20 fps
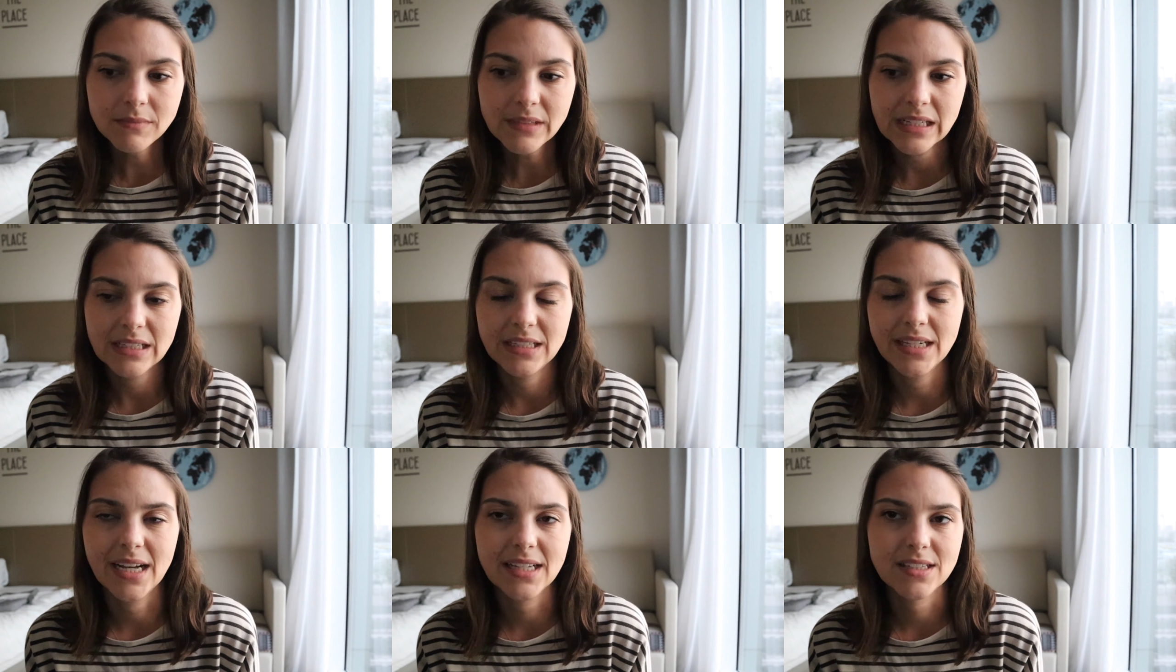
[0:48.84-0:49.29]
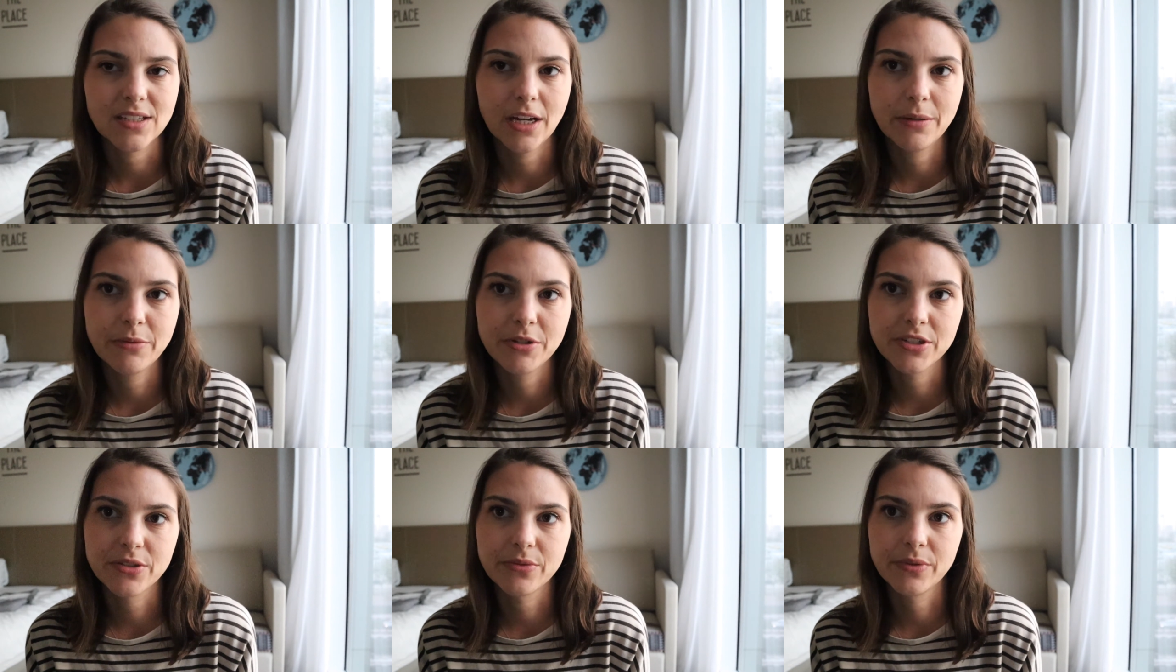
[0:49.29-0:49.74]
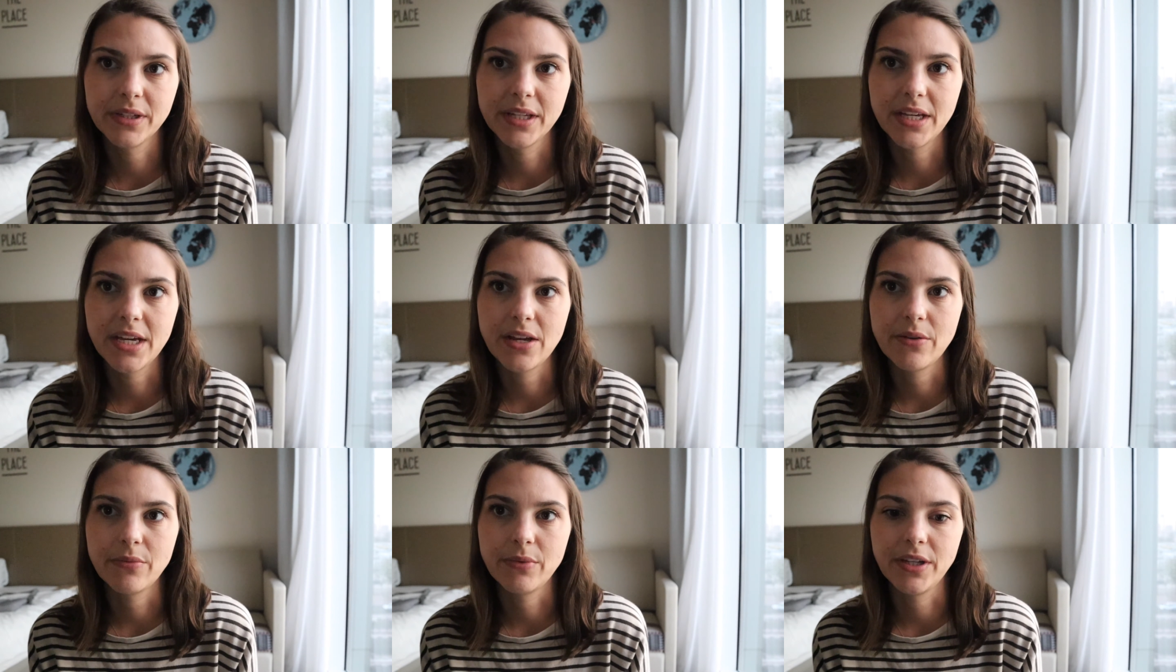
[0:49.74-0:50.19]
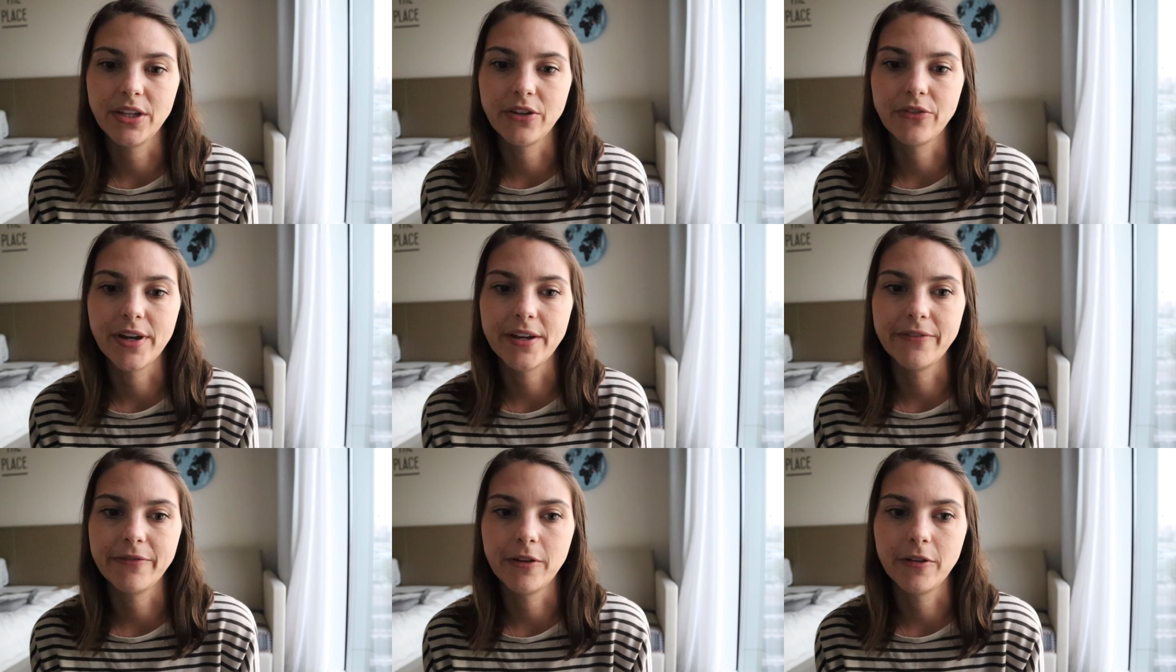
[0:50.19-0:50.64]
yeah, so I'm just really, really
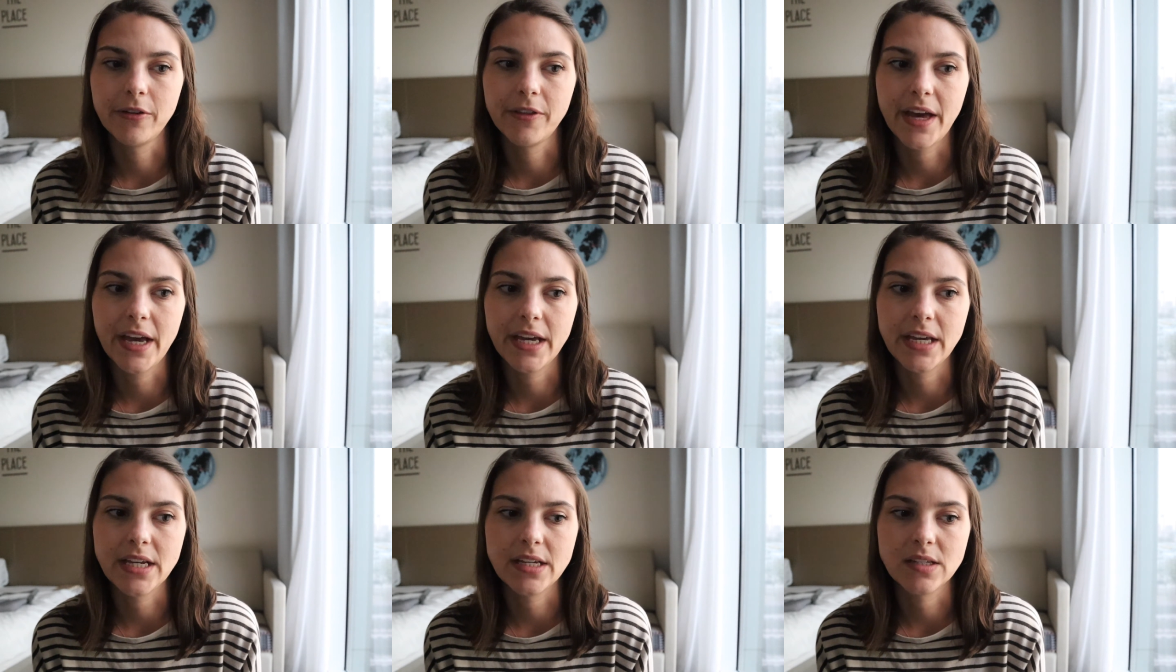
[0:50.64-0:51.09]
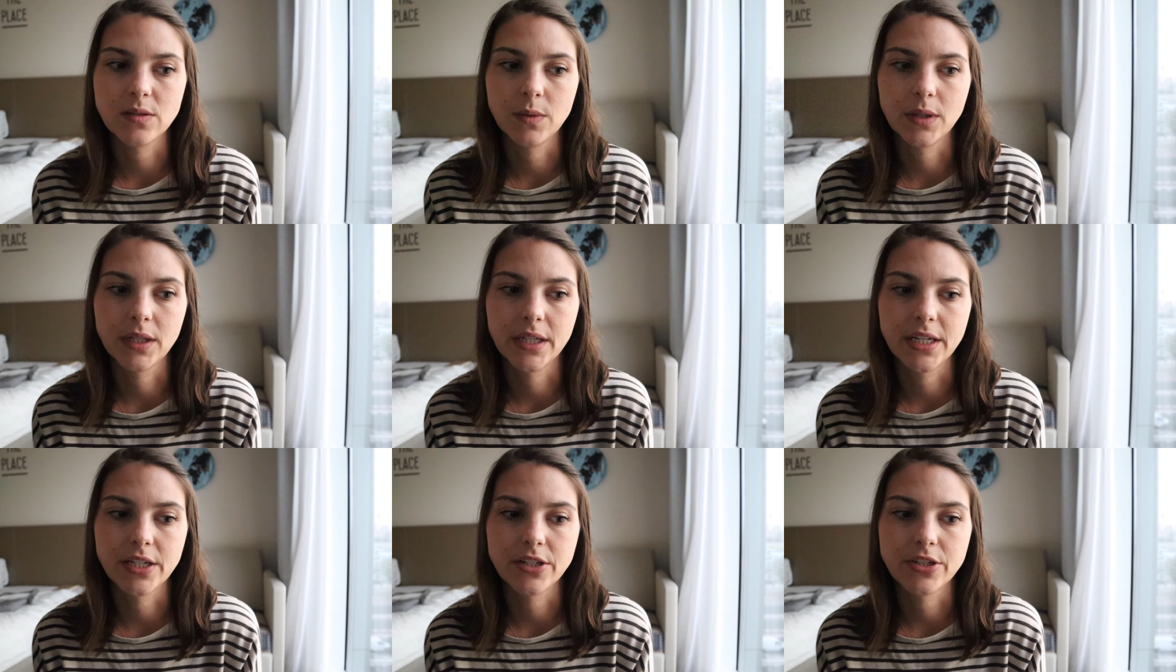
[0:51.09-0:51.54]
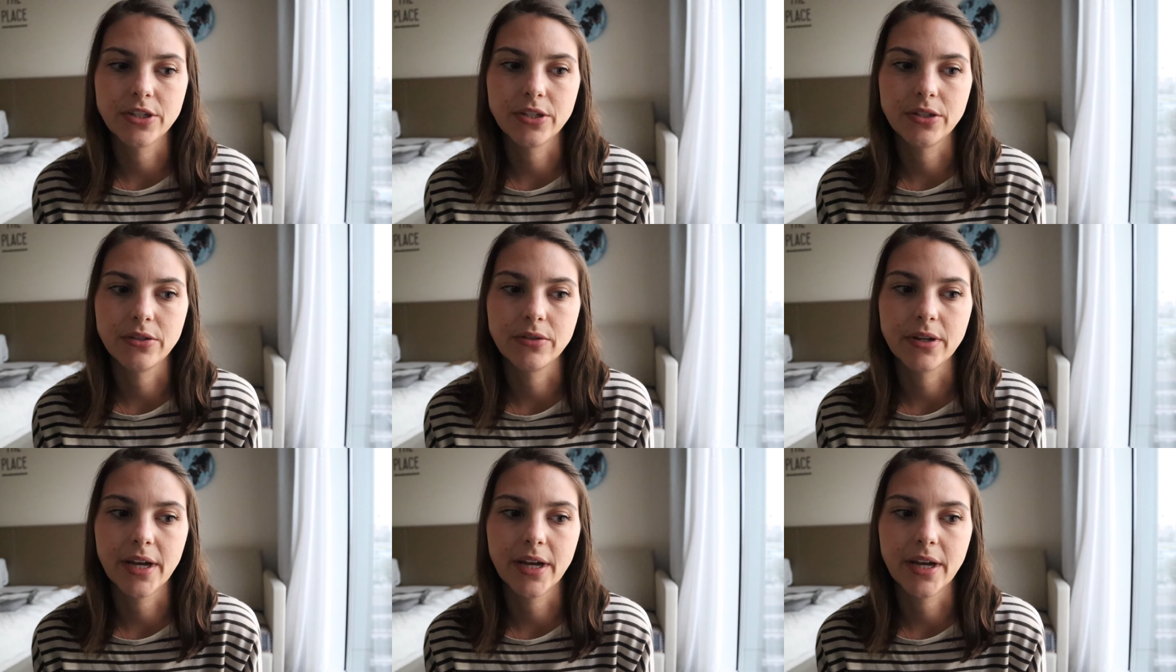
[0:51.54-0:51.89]
grateful that he's willing to